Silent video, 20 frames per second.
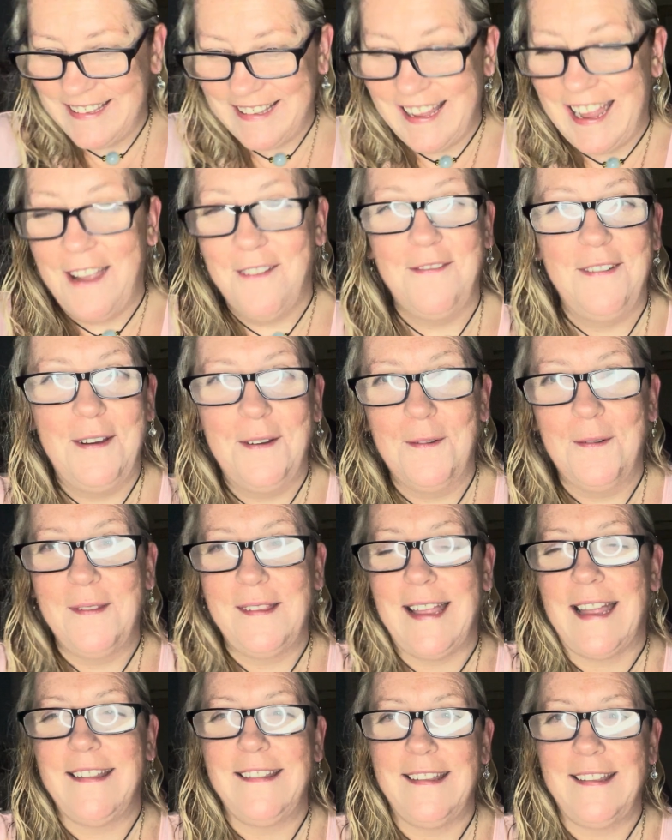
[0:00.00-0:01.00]
Every rose
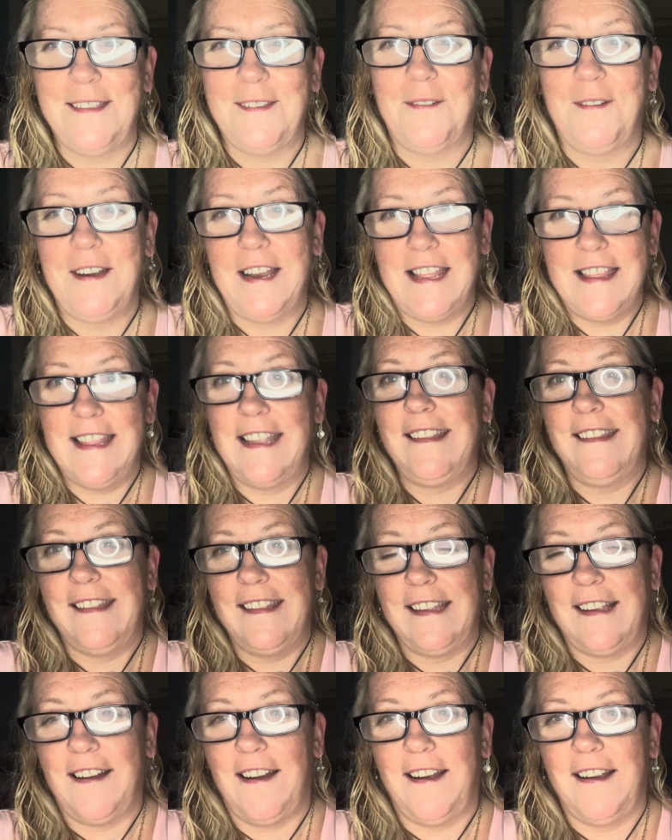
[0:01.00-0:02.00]
has its thorn, and this is a
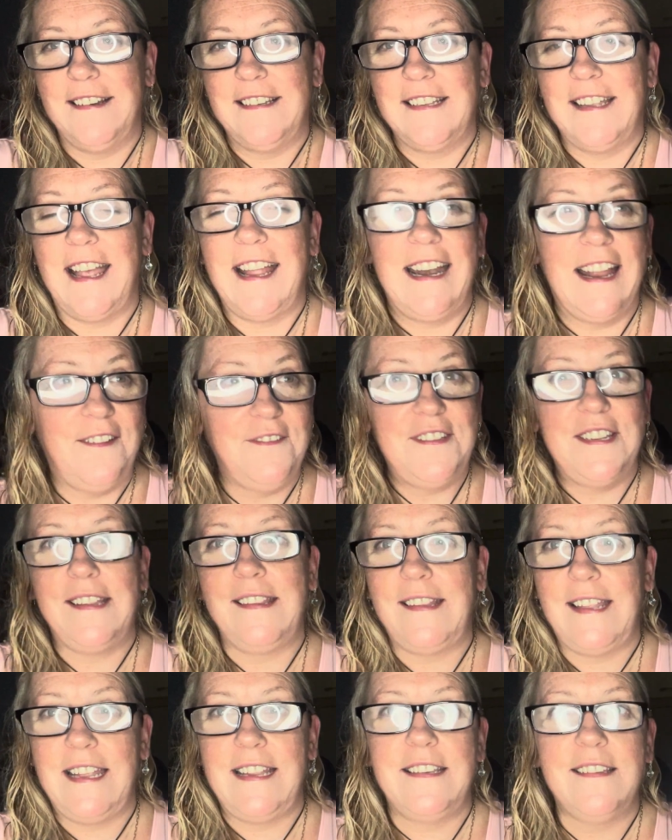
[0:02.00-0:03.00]
card. And I've just
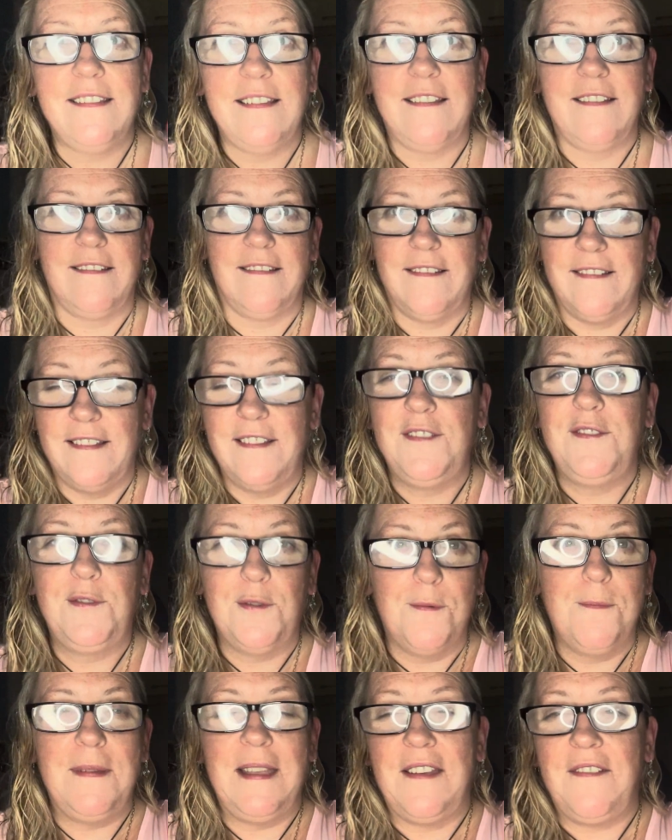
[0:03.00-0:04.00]
said,
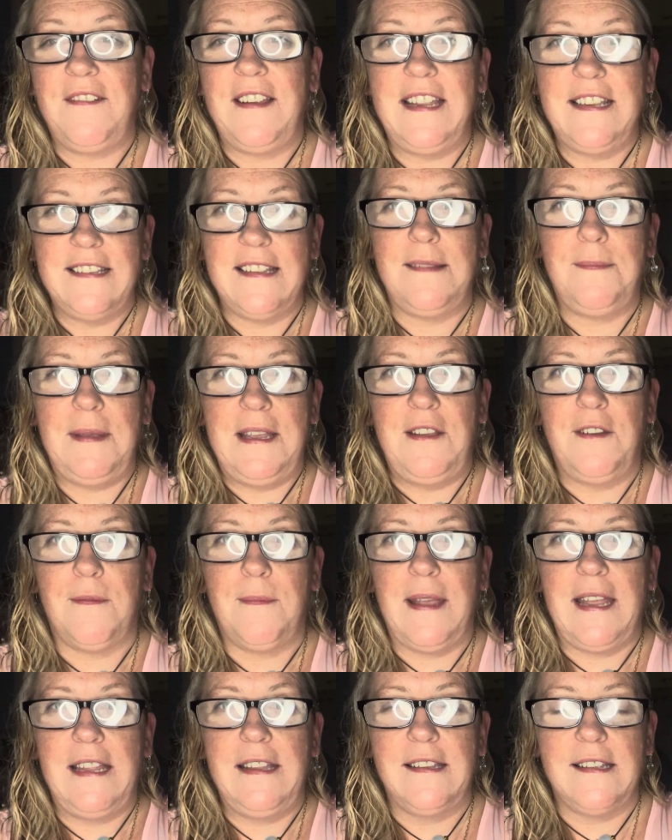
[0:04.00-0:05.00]
don't be afraid to speak your
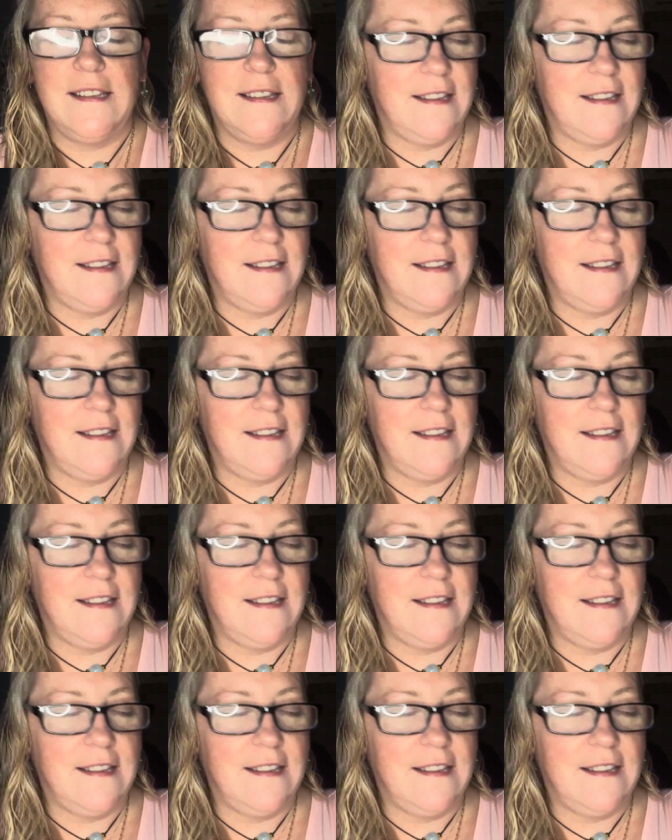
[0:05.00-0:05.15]
mind.